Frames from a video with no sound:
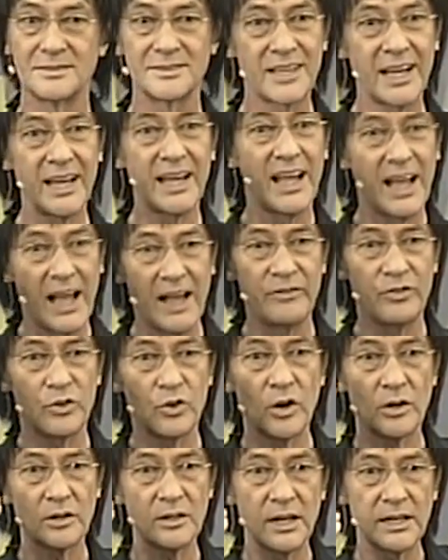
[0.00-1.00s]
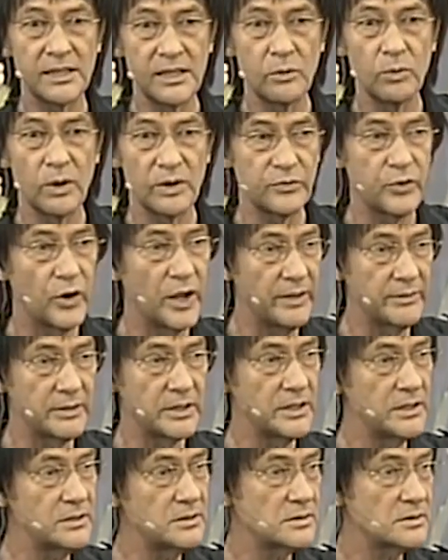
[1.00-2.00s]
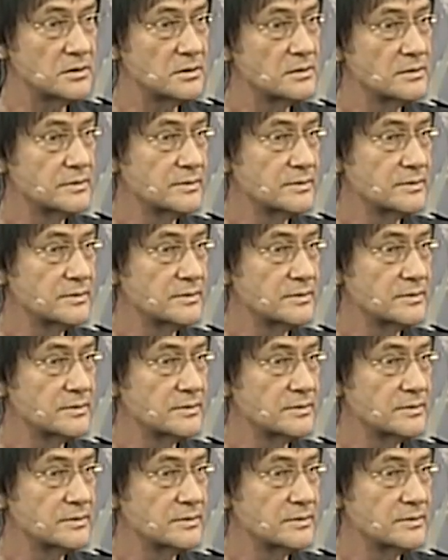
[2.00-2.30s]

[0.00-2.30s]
Okay, have you got an idea what forever is?